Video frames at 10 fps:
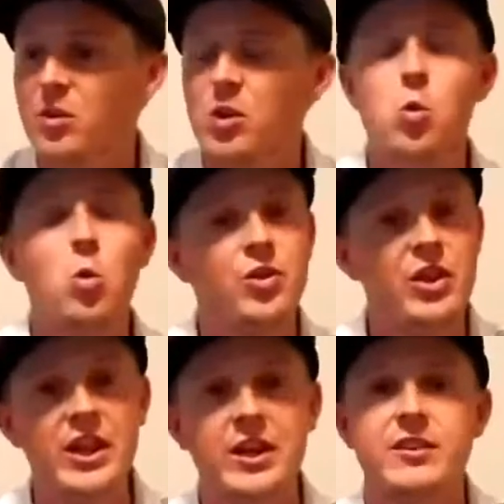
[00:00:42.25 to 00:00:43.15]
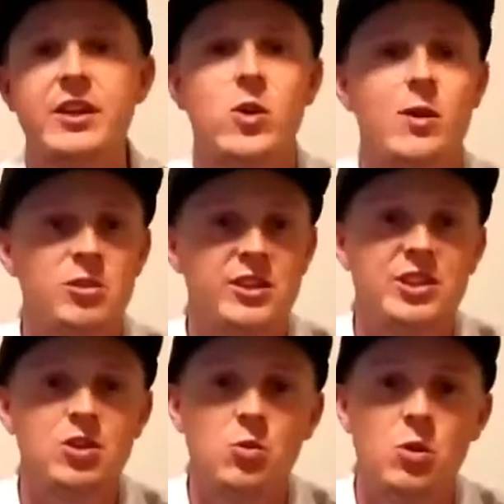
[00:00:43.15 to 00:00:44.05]
all the cool things that you're able
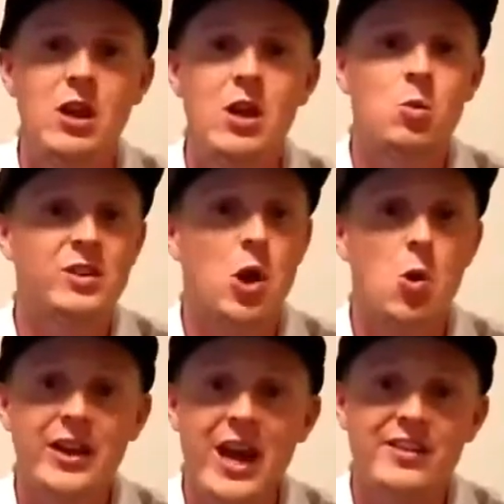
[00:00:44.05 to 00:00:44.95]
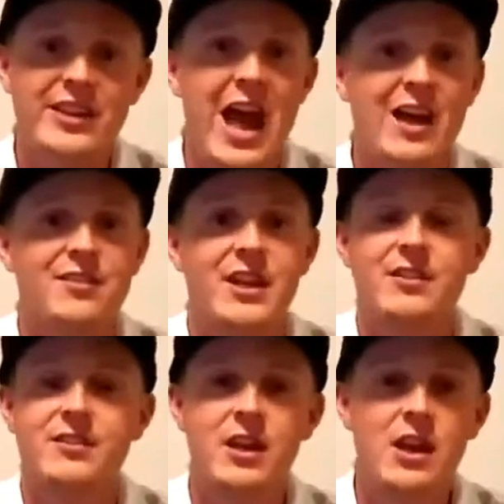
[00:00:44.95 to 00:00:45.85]
to do with tokenizing
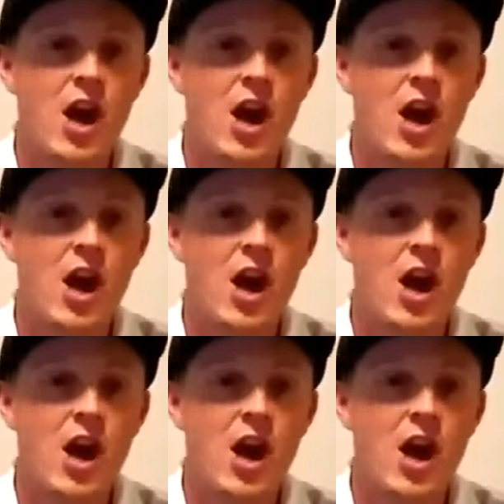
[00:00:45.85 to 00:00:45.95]
assets.